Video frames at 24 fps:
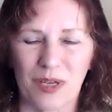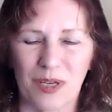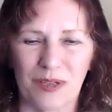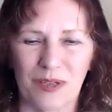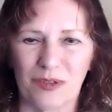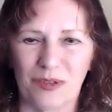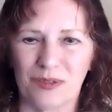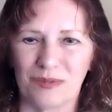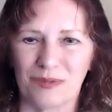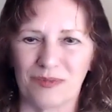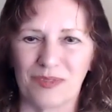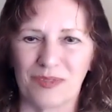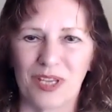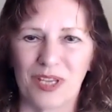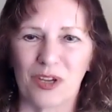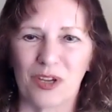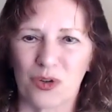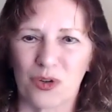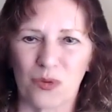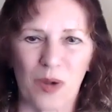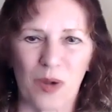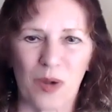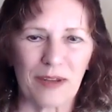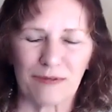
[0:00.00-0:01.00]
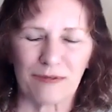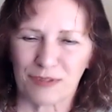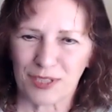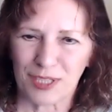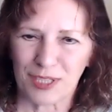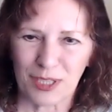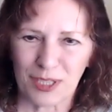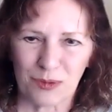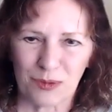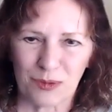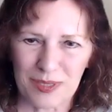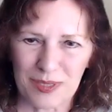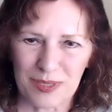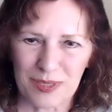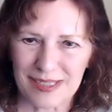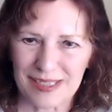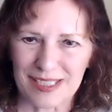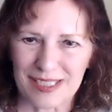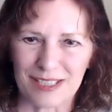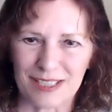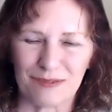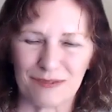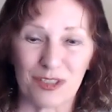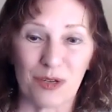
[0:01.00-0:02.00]
We gratefully
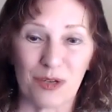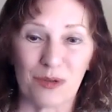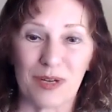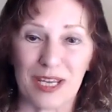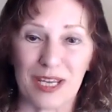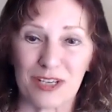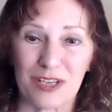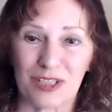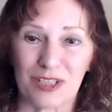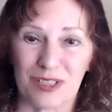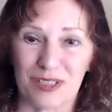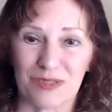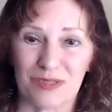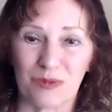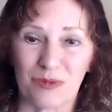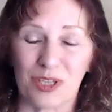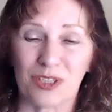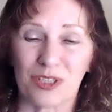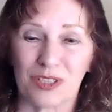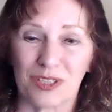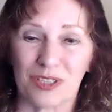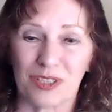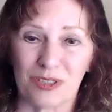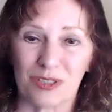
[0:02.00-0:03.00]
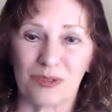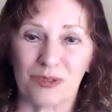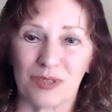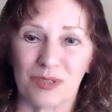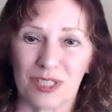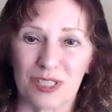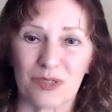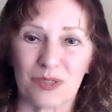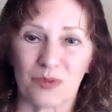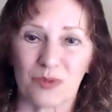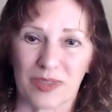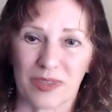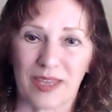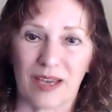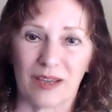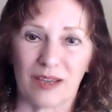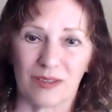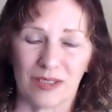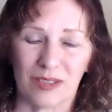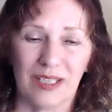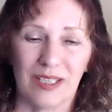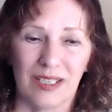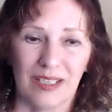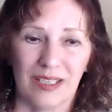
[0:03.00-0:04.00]
receive donations. We couldn't do this
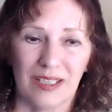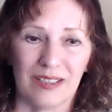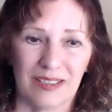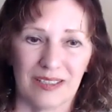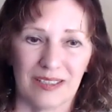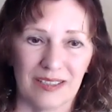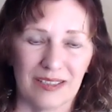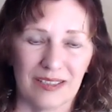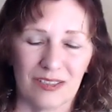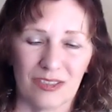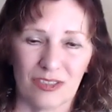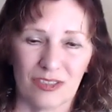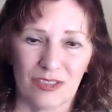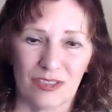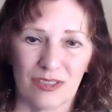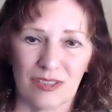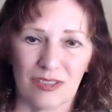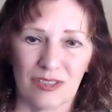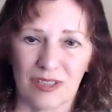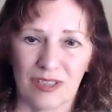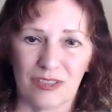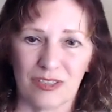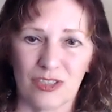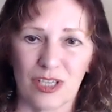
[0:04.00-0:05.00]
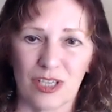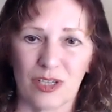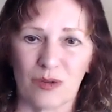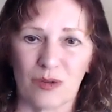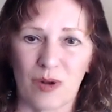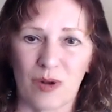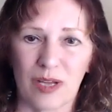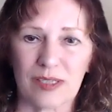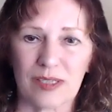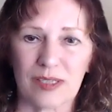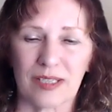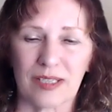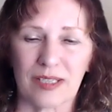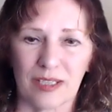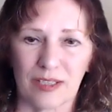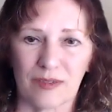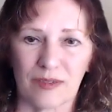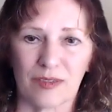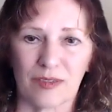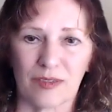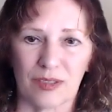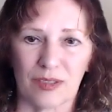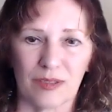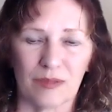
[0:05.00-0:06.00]
without the generosity
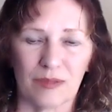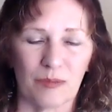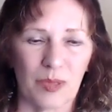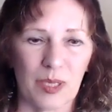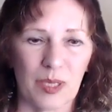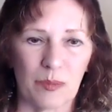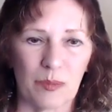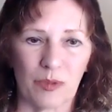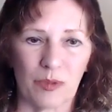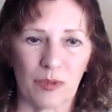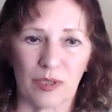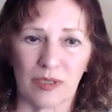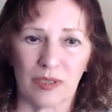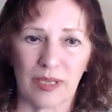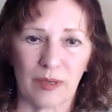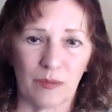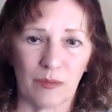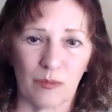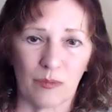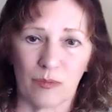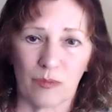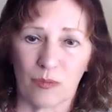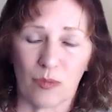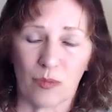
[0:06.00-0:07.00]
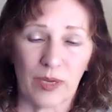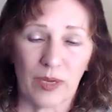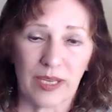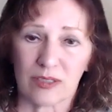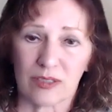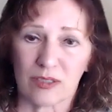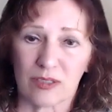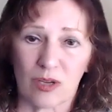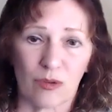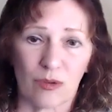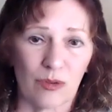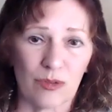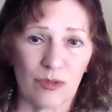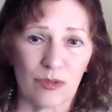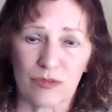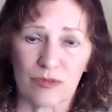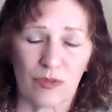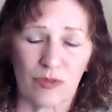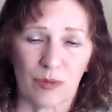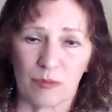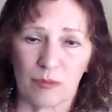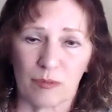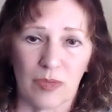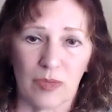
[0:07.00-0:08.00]
of the people. And we get donors
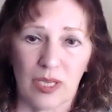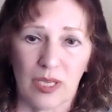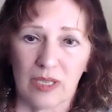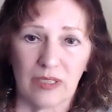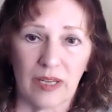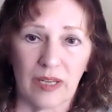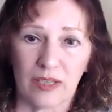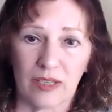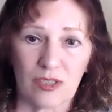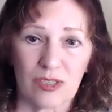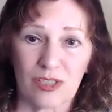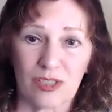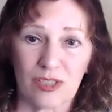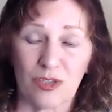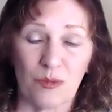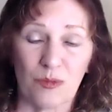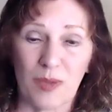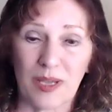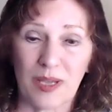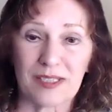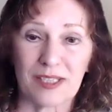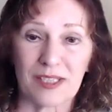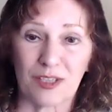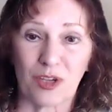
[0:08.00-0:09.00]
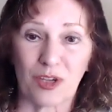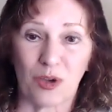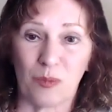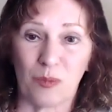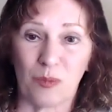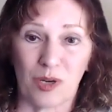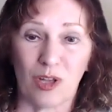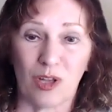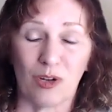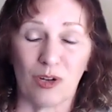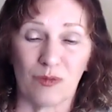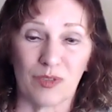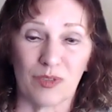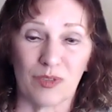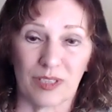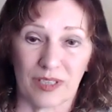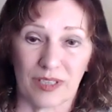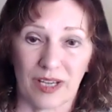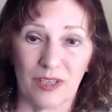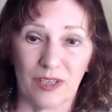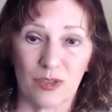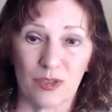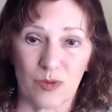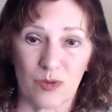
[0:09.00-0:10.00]
from not just New Mexico, but all over the
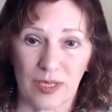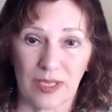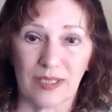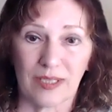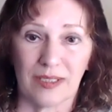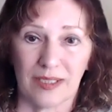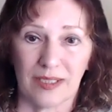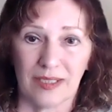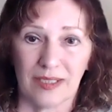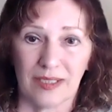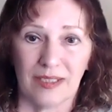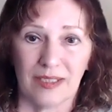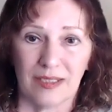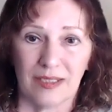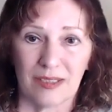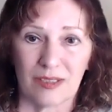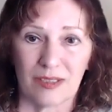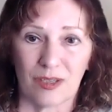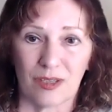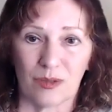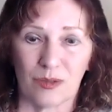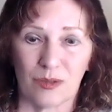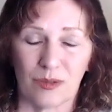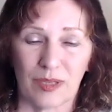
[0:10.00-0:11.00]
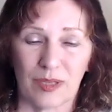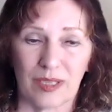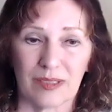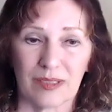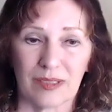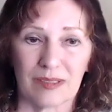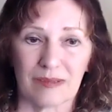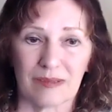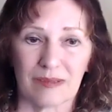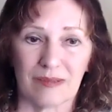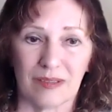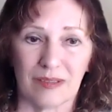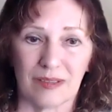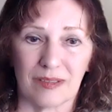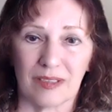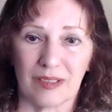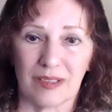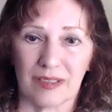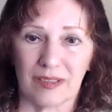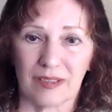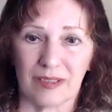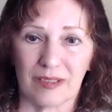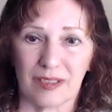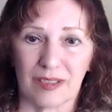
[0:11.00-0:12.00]
country. So that's
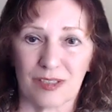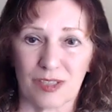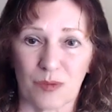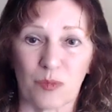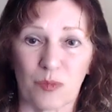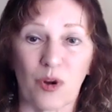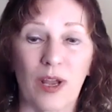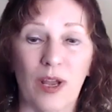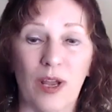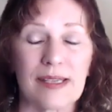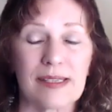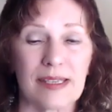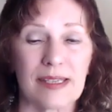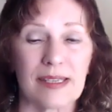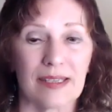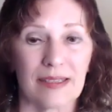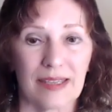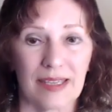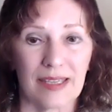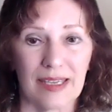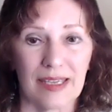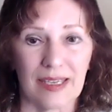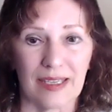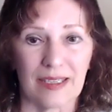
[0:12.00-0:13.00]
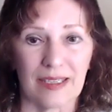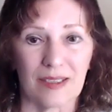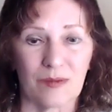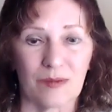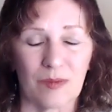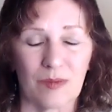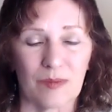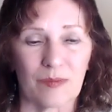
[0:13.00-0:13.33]
a surprising thing.